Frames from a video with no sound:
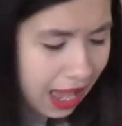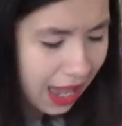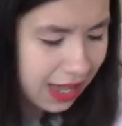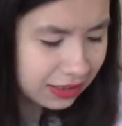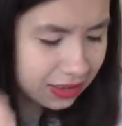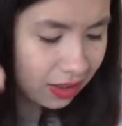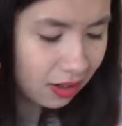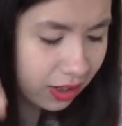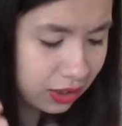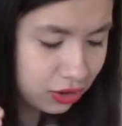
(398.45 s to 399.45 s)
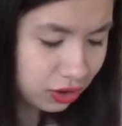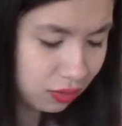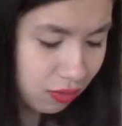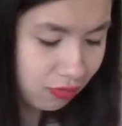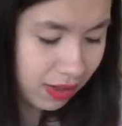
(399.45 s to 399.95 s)
and I
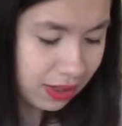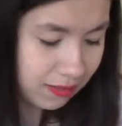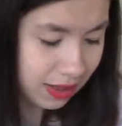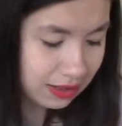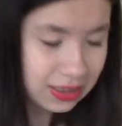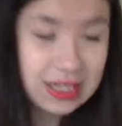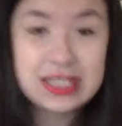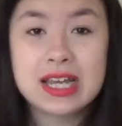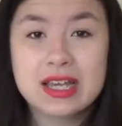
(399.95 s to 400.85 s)
do recommend it